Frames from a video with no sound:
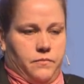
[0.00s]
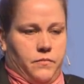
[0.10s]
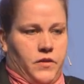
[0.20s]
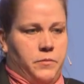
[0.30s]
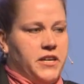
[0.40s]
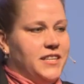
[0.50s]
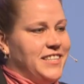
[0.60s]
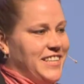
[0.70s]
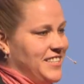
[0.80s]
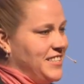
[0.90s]
The biggest
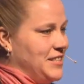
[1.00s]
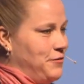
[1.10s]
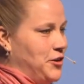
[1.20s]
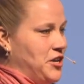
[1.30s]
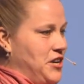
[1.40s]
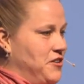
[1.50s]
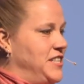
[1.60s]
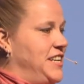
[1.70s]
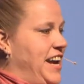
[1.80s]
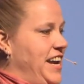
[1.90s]
thing is if you're here
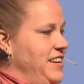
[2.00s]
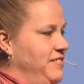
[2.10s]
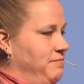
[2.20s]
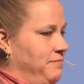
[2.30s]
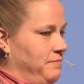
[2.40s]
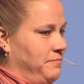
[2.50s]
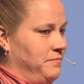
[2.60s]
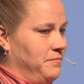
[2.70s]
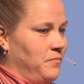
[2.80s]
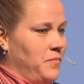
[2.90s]
today,
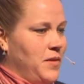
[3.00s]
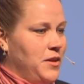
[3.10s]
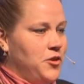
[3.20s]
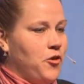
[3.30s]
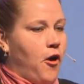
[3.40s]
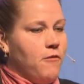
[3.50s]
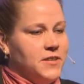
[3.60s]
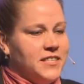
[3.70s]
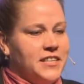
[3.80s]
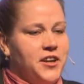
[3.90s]
you're
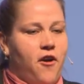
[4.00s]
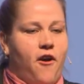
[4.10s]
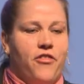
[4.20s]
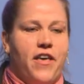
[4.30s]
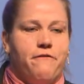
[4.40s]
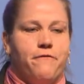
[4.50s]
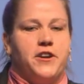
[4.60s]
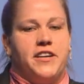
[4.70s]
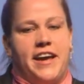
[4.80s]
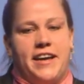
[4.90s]
obviously on that
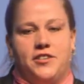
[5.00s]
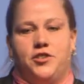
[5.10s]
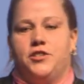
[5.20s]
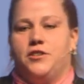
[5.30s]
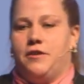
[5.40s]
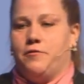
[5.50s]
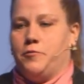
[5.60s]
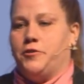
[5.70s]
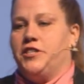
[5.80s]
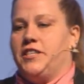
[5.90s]
front edge of
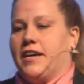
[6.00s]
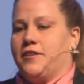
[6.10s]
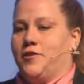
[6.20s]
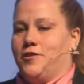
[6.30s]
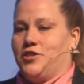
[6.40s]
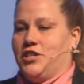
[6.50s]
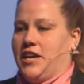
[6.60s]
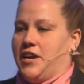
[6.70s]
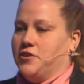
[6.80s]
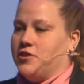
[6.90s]
emerging technology,
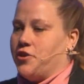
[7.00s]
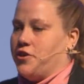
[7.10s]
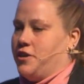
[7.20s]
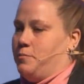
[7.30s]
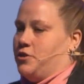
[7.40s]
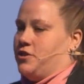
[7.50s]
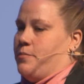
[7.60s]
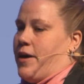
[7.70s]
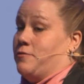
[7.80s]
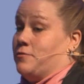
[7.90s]
and you're starting to push the
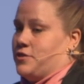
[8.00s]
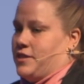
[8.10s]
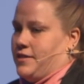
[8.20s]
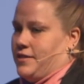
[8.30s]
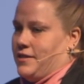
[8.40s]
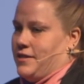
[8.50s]
boundaries.